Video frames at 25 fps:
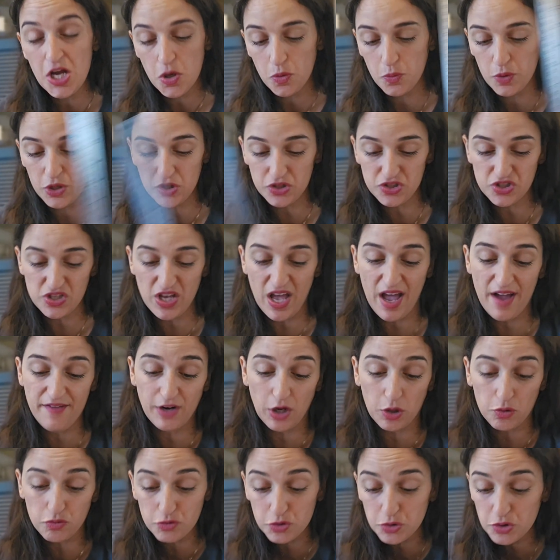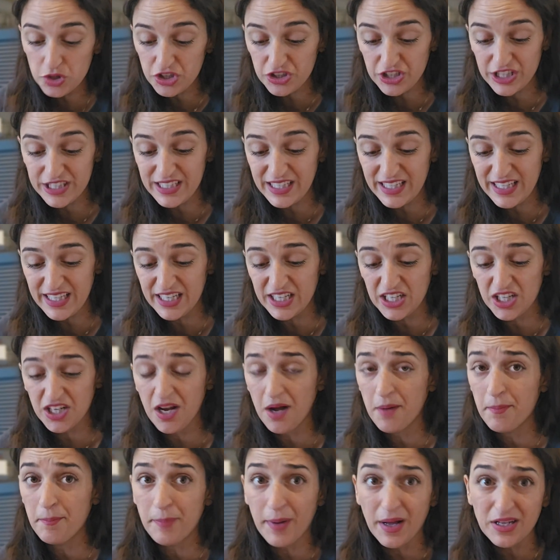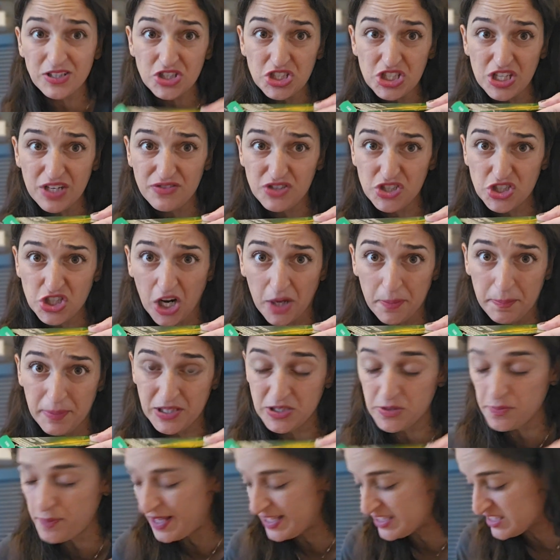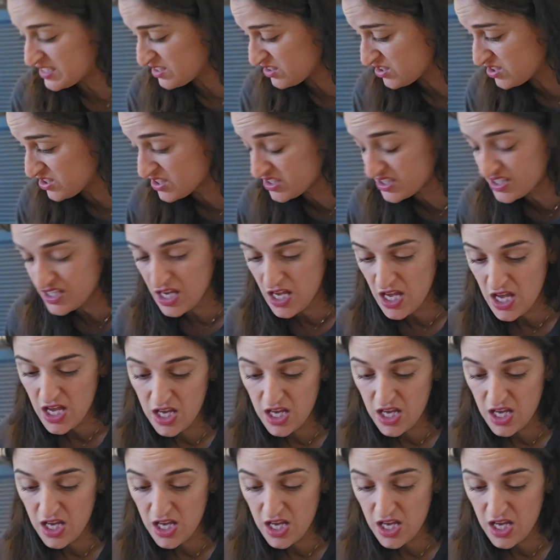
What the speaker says: We also have our ruler in here, a bunch of sharpened pencils,